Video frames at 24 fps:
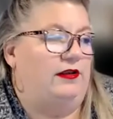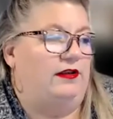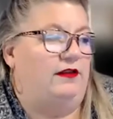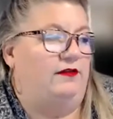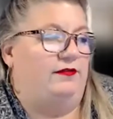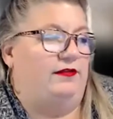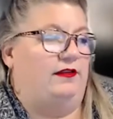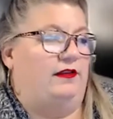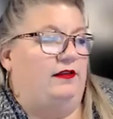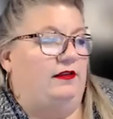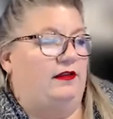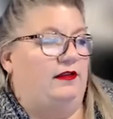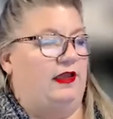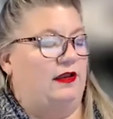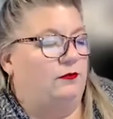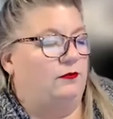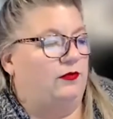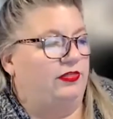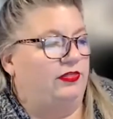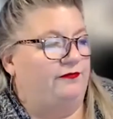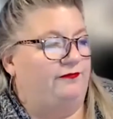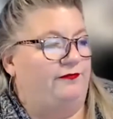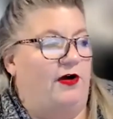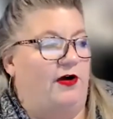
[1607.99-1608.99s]
again
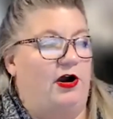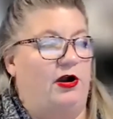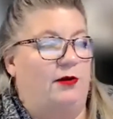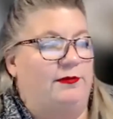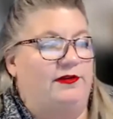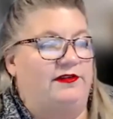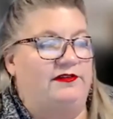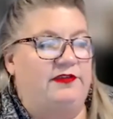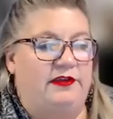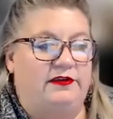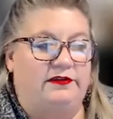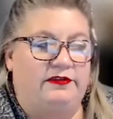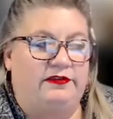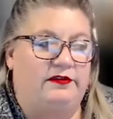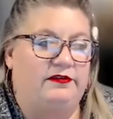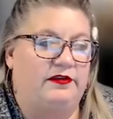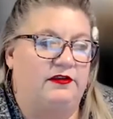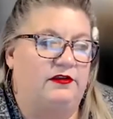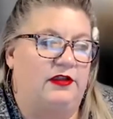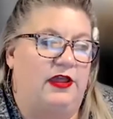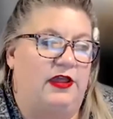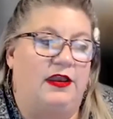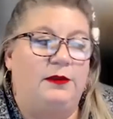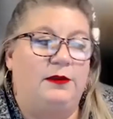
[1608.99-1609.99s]
with a farm and TCs
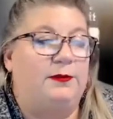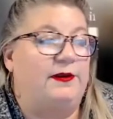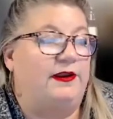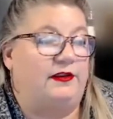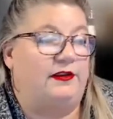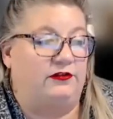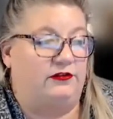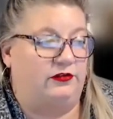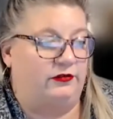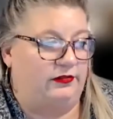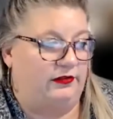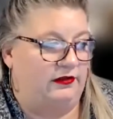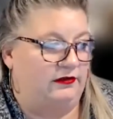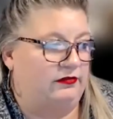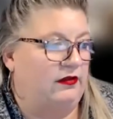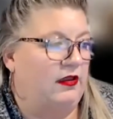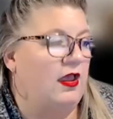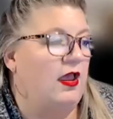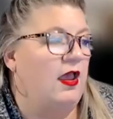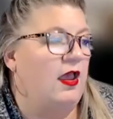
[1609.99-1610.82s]
can, anybody could do this,